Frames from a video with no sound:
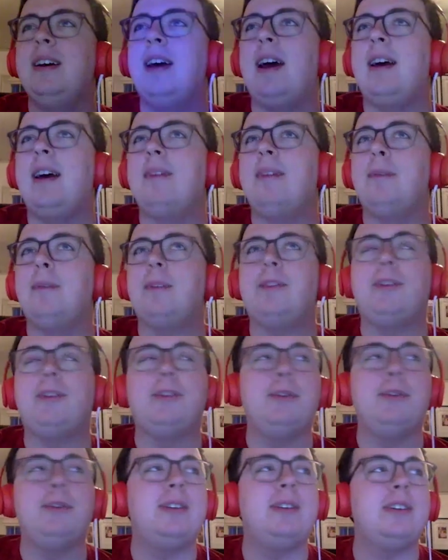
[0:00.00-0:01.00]
with
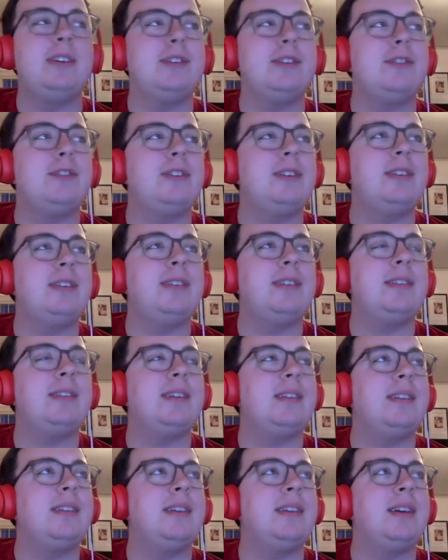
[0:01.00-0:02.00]
two additions
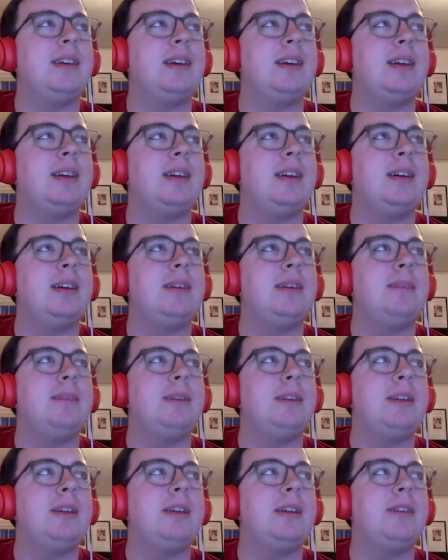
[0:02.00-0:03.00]
and then um,
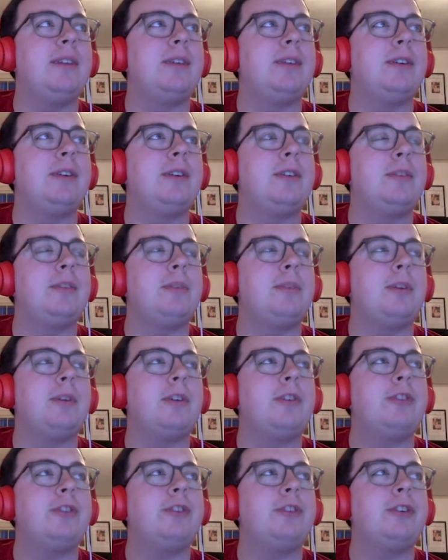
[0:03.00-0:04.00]
another
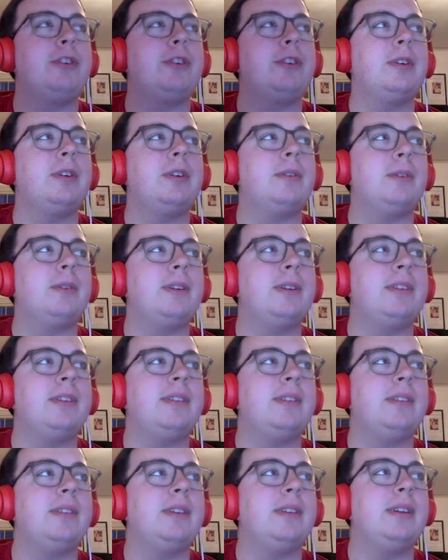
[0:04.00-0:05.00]
departure
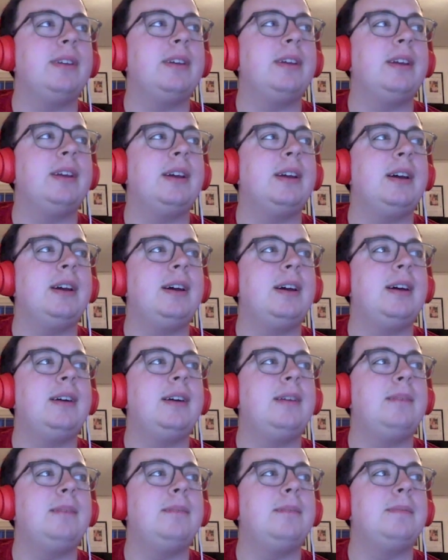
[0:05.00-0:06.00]
recently
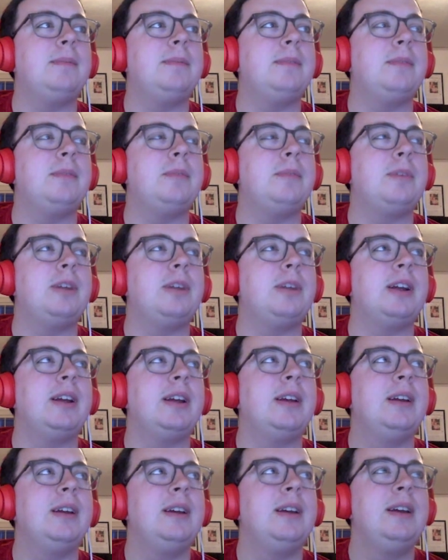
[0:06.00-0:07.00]
um, to
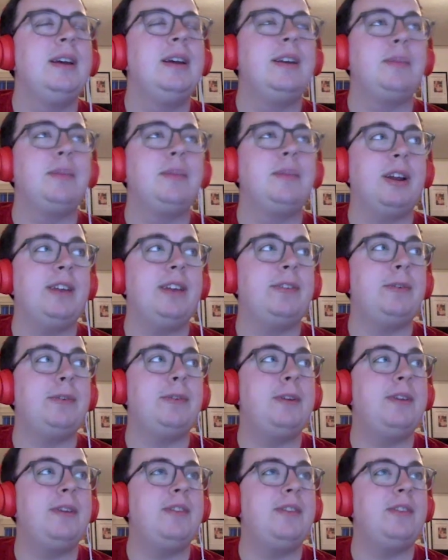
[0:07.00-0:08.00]
bring bring it to
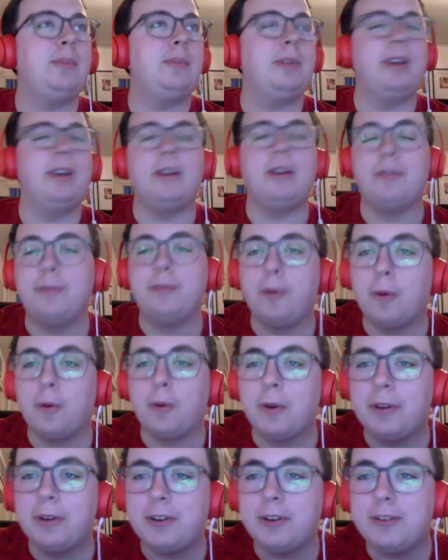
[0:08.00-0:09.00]
an even split of
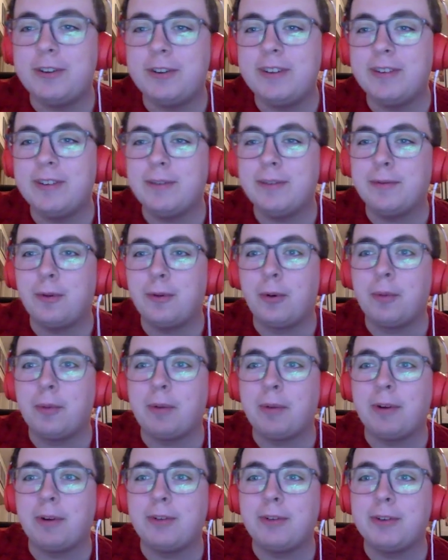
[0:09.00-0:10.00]
four additions and four
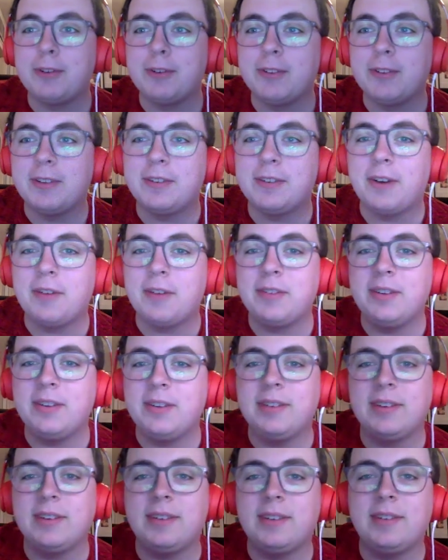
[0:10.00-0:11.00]
departures
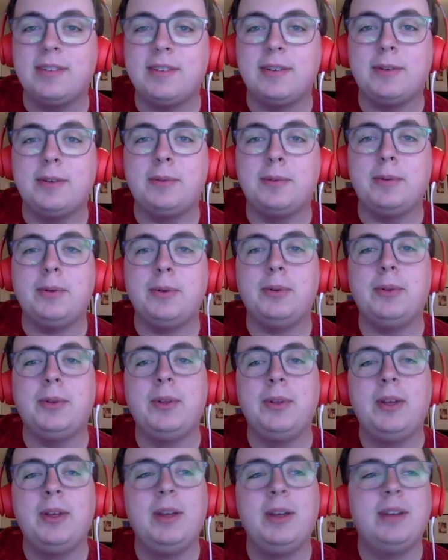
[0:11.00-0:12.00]
offseason. So
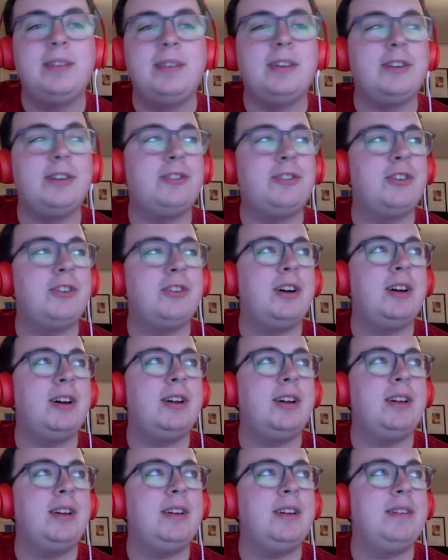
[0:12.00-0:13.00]
we'll touch
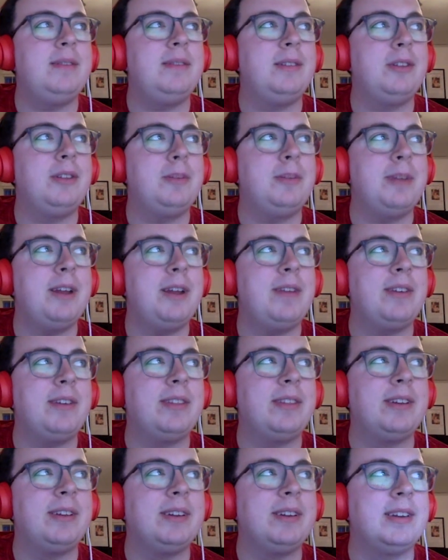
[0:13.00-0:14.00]
on a little bit of
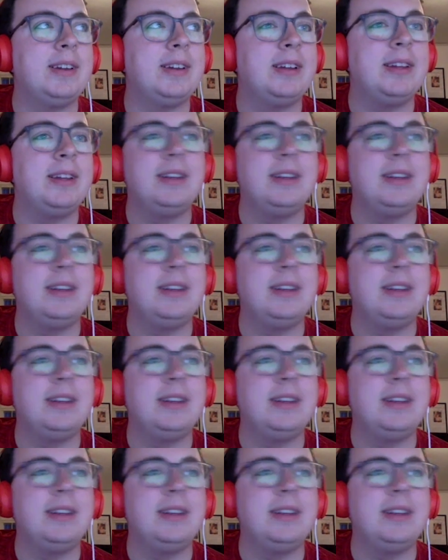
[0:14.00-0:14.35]
everything today.